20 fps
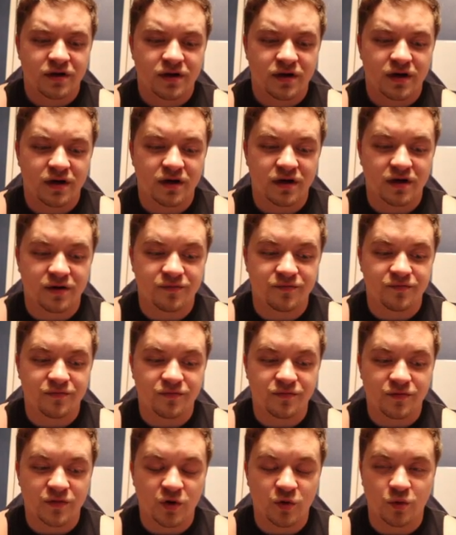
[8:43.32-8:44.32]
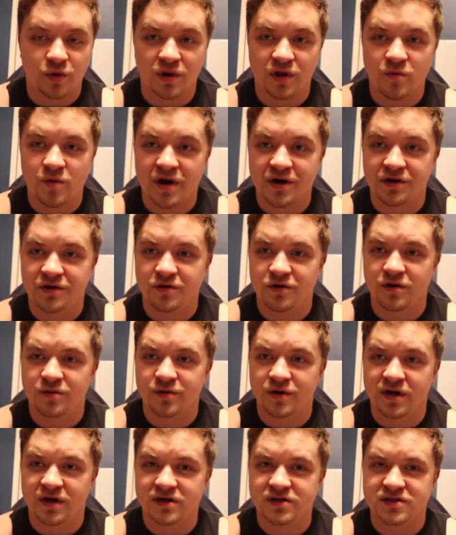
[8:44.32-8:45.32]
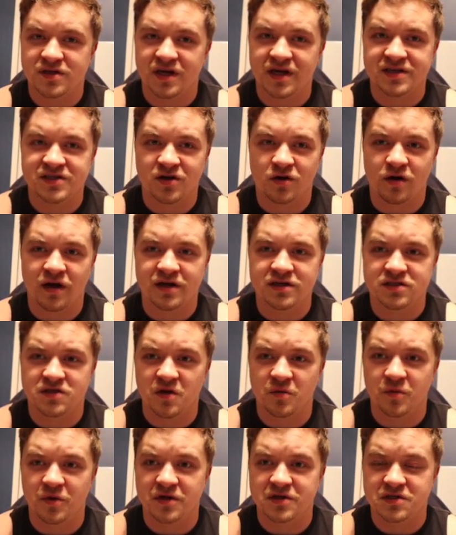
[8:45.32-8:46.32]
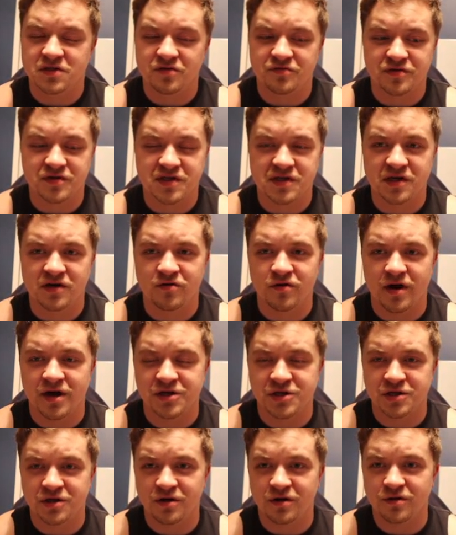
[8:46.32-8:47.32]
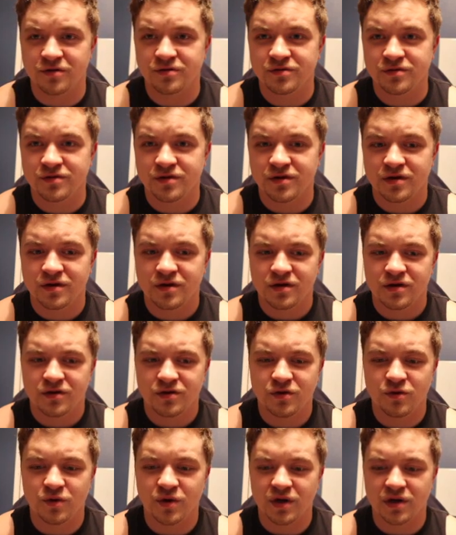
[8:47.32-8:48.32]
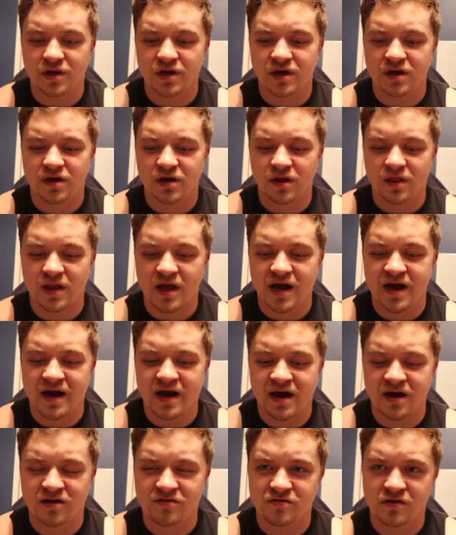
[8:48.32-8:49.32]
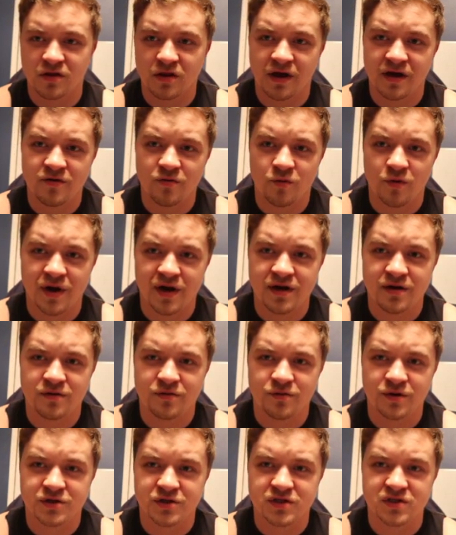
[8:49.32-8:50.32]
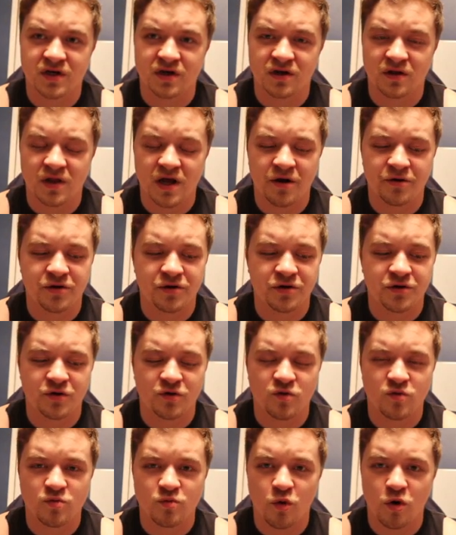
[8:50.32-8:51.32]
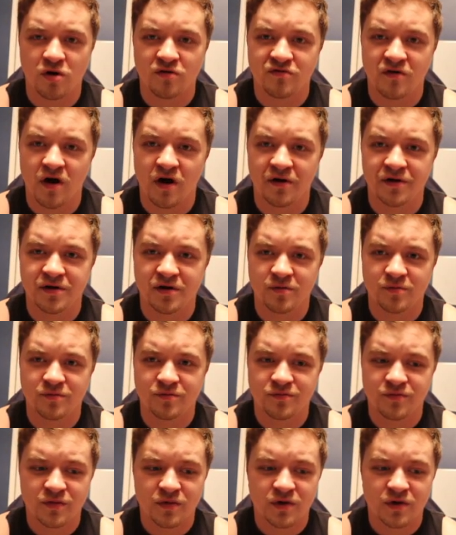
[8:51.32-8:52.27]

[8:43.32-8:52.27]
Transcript: You really want to do it because it has a great stimulus to fatigue ratio. You can get a lot out of a light weight, which is going to allow you to do more volume